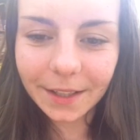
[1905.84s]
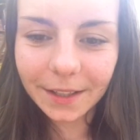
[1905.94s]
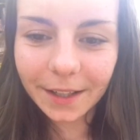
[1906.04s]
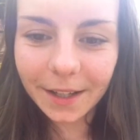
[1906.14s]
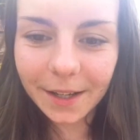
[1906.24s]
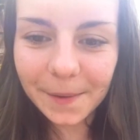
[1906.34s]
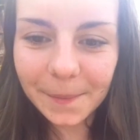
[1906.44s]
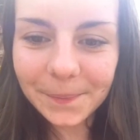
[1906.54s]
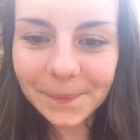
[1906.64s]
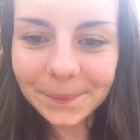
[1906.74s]

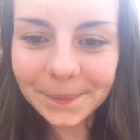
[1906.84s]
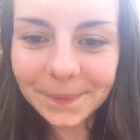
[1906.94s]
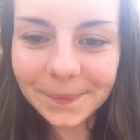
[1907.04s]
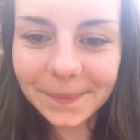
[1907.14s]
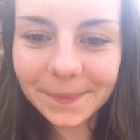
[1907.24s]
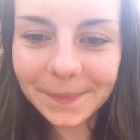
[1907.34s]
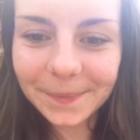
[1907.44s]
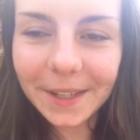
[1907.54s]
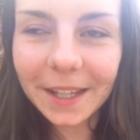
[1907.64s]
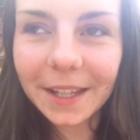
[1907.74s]
Um,
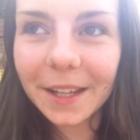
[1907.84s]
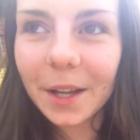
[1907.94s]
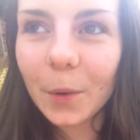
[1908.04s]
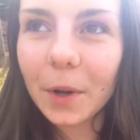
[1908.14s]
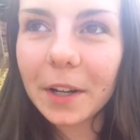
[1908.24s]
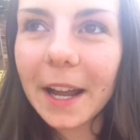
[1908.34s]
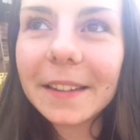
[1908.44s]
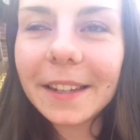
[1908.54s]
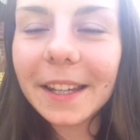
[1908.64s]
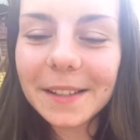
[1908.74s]
what I
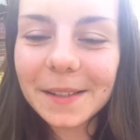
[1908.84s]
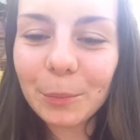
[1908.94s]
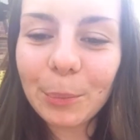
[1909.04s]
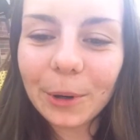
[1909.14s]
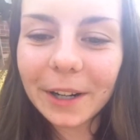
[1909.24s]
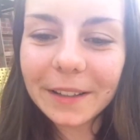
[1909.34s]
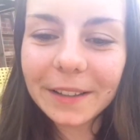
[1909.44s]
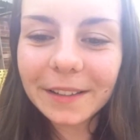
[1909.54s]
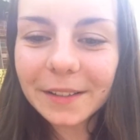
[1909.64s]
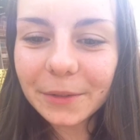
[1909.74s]
think is
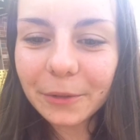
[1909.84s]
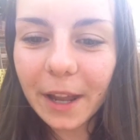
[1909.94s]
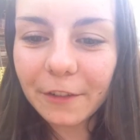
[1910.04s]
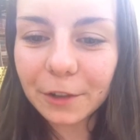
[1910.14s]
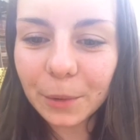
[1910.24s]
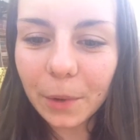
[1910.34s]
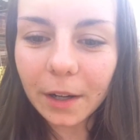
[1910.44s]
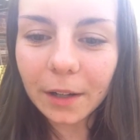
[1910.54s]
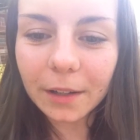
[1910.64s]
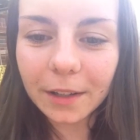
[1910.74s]
important for
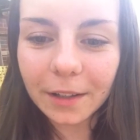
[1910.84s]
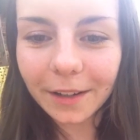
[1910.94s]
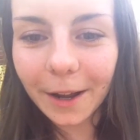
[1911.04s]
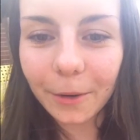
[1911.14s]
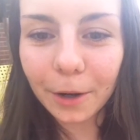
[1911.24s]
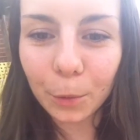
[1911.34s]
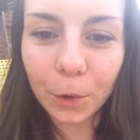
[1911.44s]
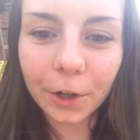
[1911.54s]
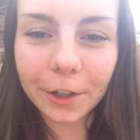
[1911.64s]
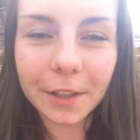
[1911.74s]
everyone in our
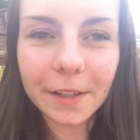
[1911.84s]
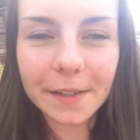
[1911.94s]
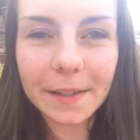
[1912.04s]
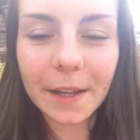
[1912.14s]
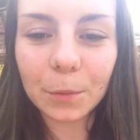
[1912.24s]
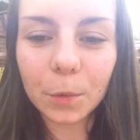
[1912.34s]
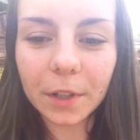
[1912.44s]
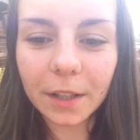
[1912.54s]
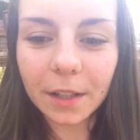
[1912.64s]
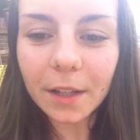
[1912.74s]
world is that
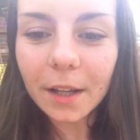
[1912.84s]
we